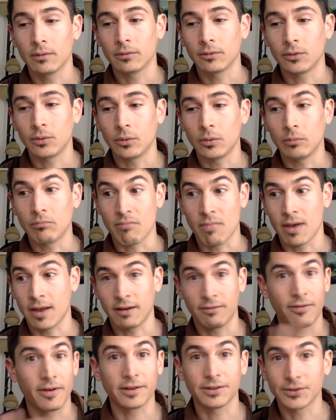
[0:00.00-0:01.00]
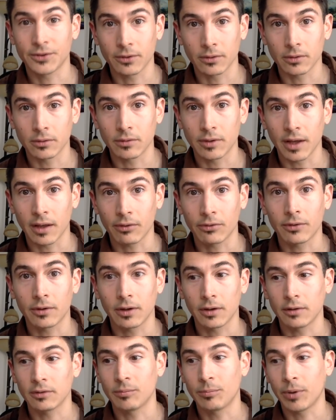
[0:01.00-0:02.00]
to manifest their own
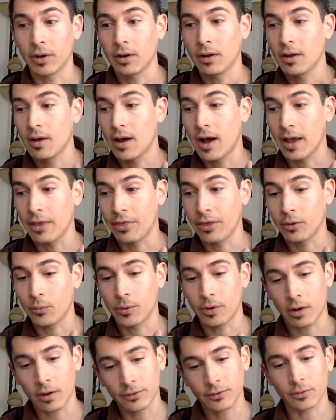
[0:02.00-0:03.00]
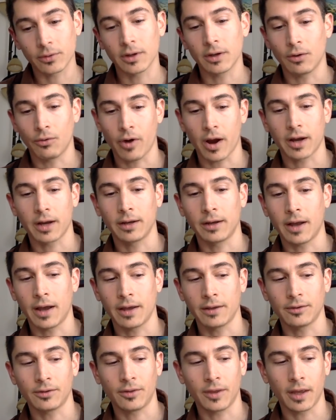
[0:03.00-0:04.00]
destinies, but I think we also need to
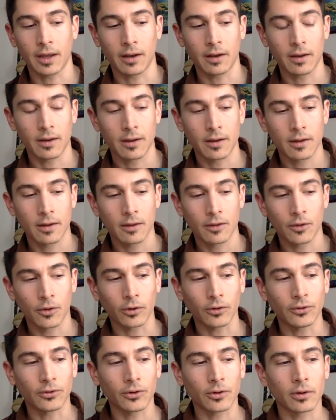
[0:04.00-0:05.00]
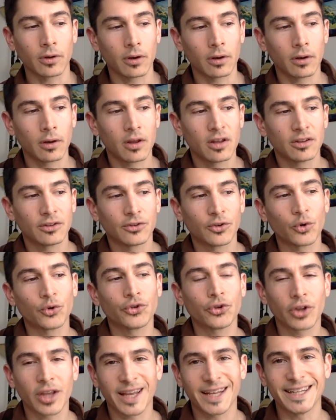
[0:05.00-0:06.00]
recognize that there are certain
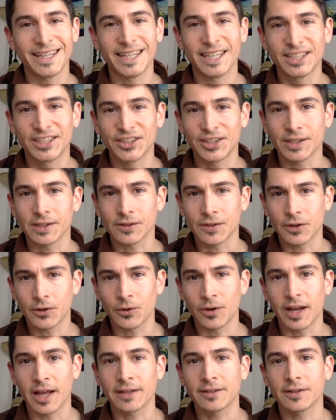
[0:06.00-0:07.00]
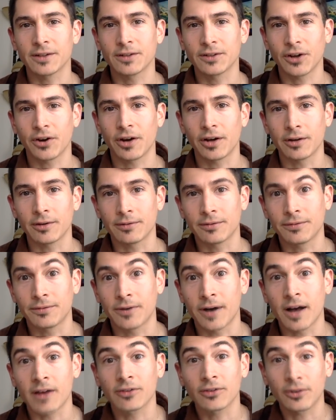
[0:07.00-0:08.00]
social conditions that are necessary to
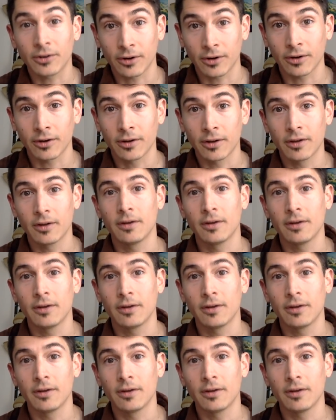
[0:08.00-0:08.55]
foster